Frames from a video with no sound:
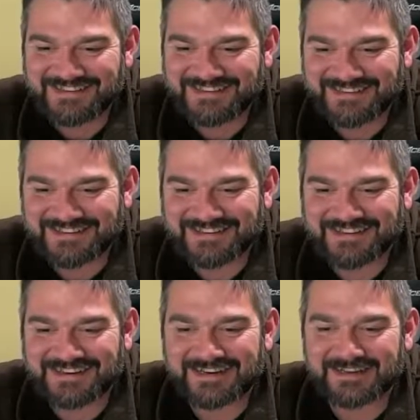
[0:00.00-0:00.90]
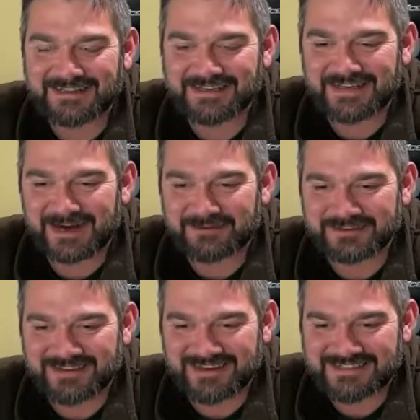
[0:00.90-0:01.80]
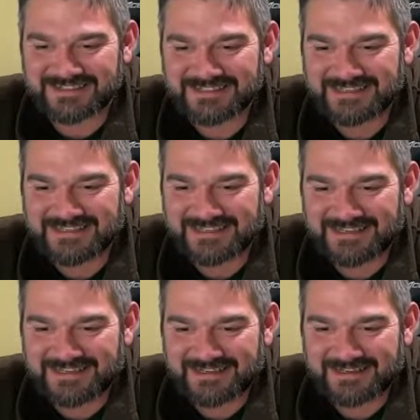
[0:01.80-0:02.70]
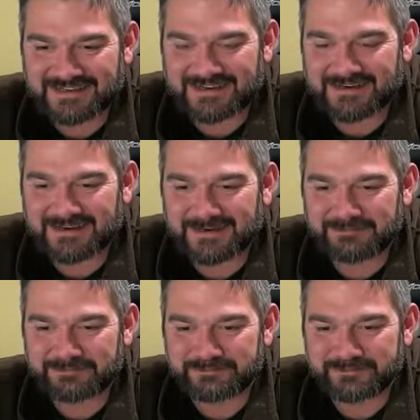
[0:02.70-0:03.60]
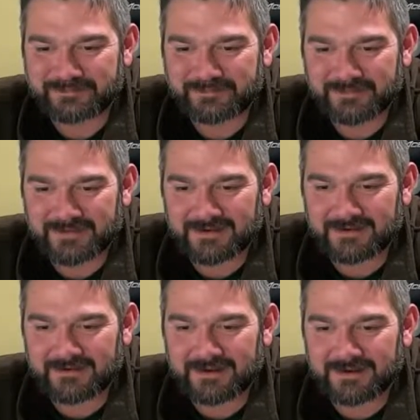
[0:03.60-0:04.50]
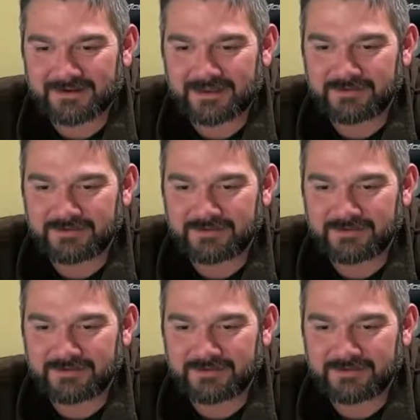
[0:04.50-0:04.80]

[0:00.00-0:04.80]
Like copper, nice. All right, case